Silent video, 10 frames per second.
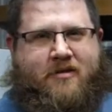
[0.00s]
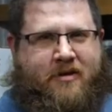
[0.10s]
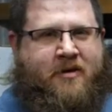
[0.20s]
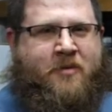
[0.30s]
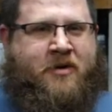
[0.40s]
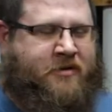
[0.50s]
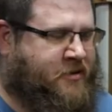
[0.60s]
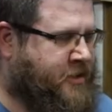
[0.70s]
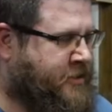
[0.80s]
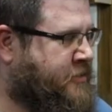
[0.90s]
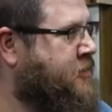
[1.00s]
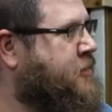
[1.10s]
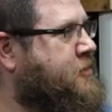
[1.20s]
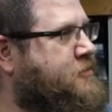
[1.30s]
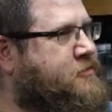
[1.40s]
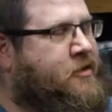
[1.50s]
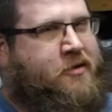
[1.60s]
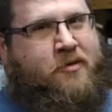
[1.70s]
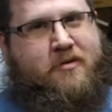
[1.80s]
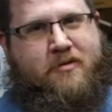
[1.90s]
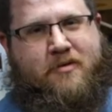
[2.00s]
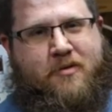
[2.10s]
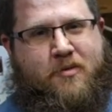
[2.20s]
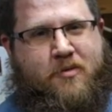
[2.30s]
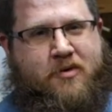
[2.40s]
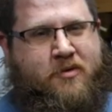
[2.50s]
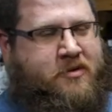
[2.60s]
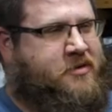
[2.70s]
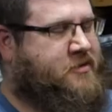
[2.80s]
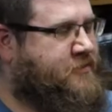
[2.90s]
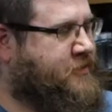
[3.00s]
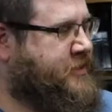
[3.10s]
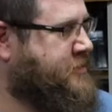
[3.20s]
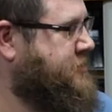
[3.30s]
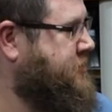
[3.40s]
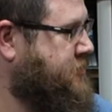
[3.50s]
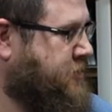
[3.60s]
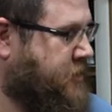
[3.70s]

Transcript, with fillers: Yeah, I'm getting a nod. So, for doing this in advance.